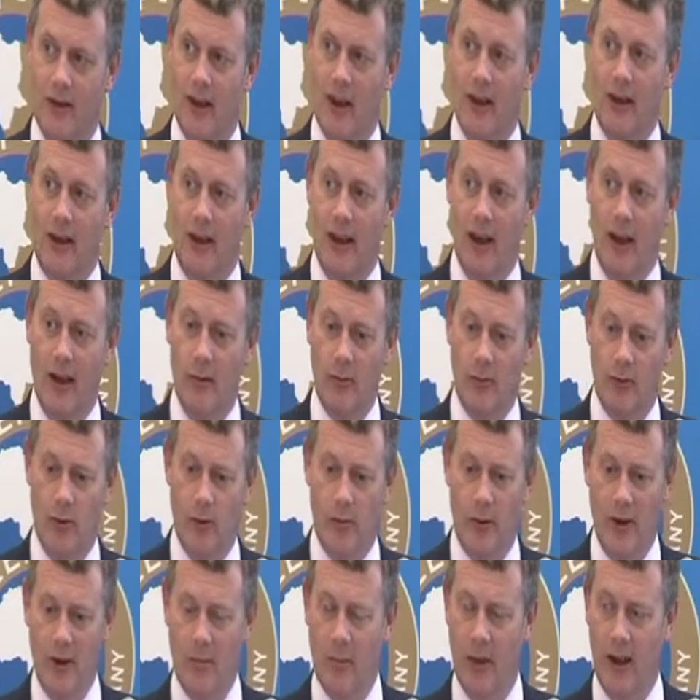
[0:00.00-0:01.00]
and claims would
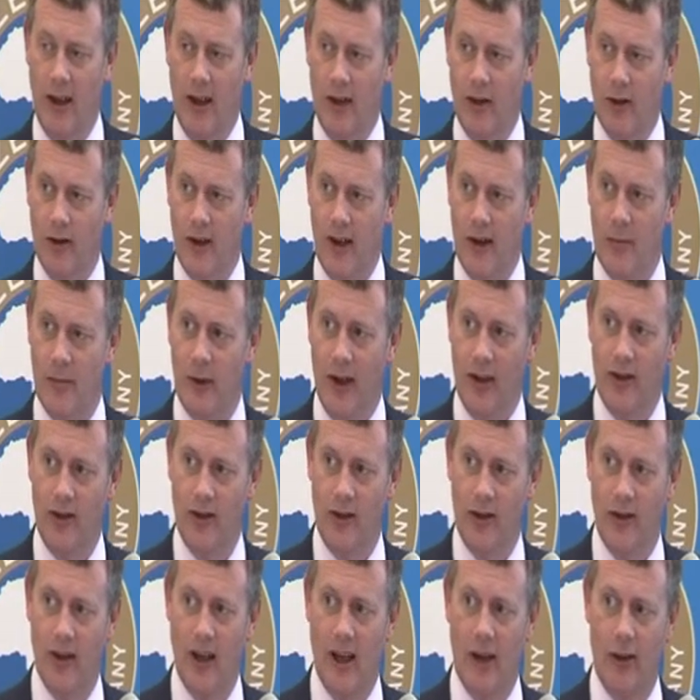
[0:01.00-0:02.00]
have been paid on that
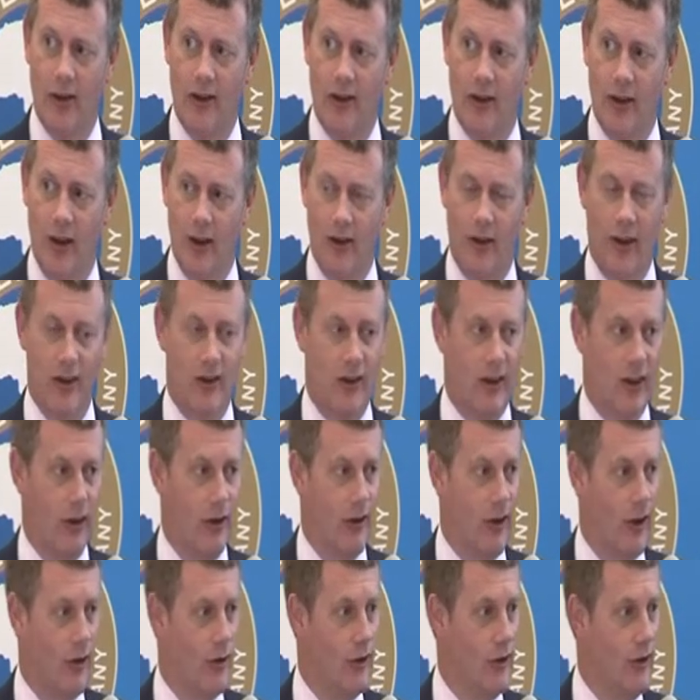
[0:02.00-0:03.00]
basis, and now accelerated
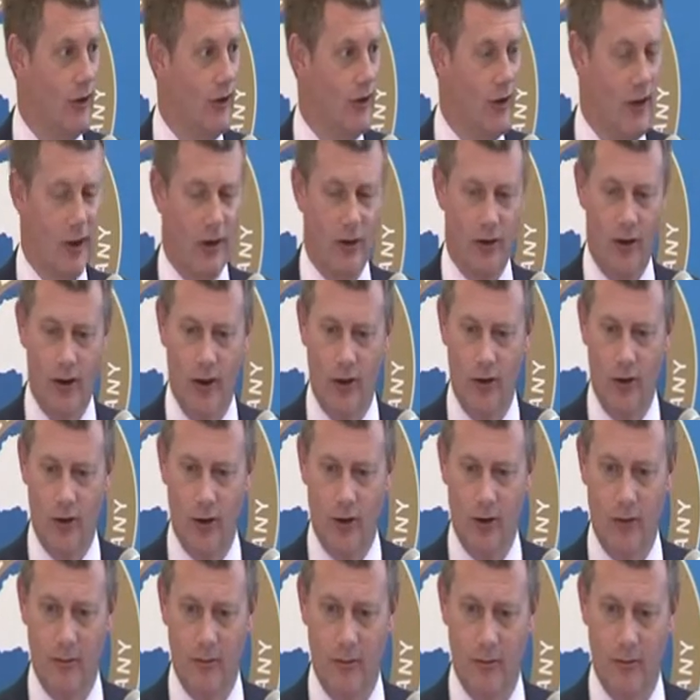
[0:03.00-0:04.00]
corrosion is an exclusion.